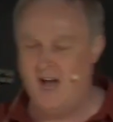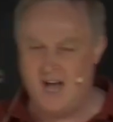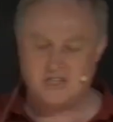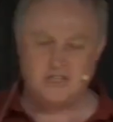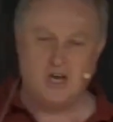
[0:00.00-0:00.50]

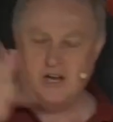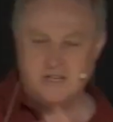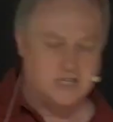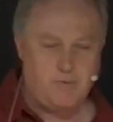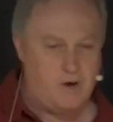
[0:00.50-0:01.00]
a sign
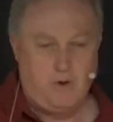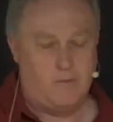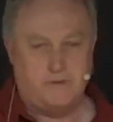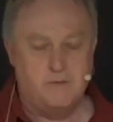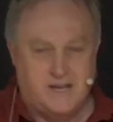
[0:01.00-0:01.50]
of the Spirit,
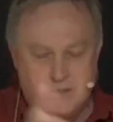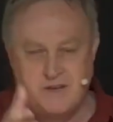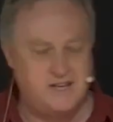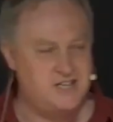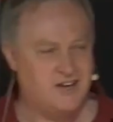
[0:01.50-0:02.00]
well, you may
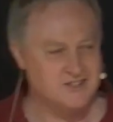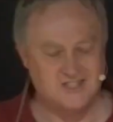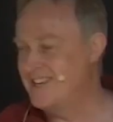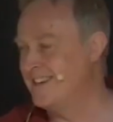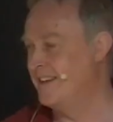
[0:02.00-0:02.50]
speak in
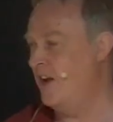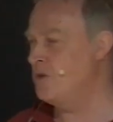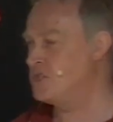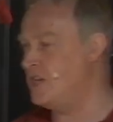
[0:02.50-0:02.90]
tongues. Oh,